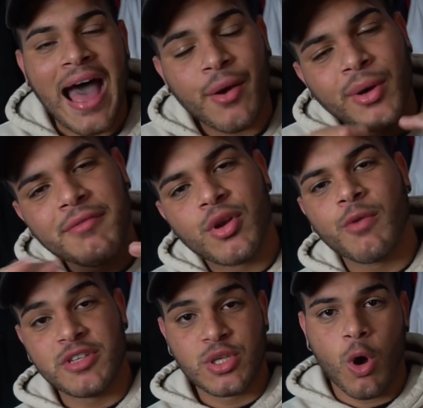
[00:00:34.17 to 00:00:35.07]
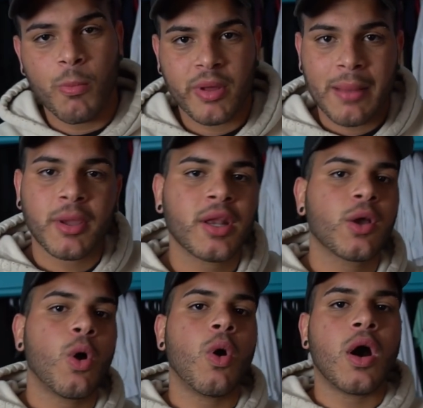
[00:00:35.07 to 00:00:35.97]
I don't even know if he's home, but I'm gonna
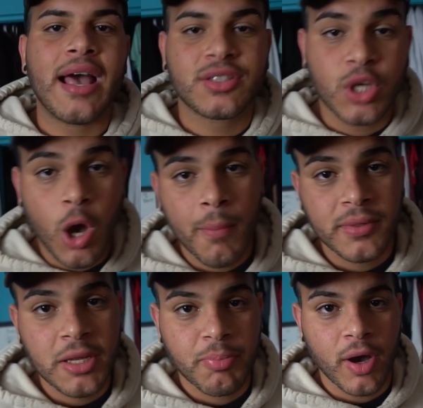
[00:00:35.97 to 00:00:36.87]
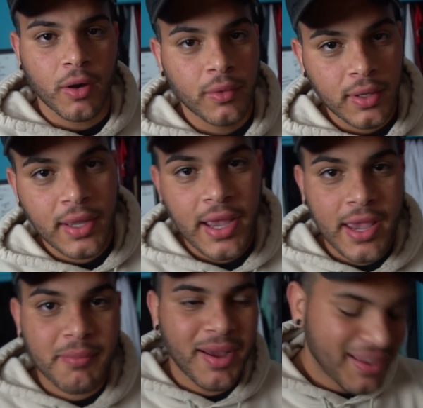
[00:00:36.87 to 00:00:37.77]
go down to Home Depot and the